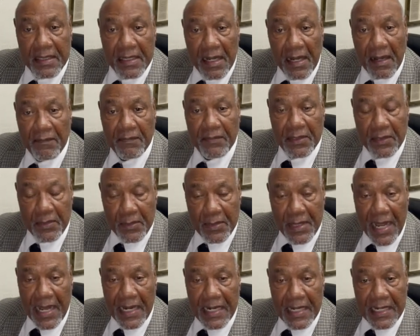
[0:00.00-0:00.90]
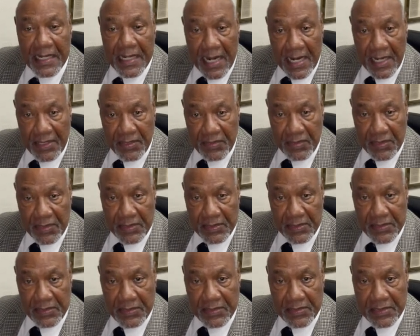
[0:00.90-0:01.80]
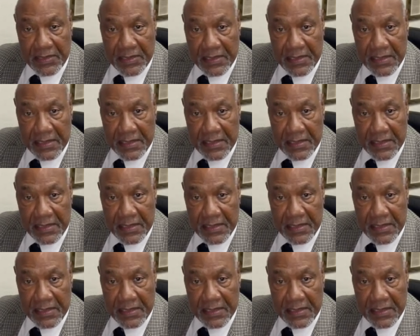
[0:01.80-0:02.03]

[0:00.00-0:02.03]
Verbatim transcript: of the United Nations.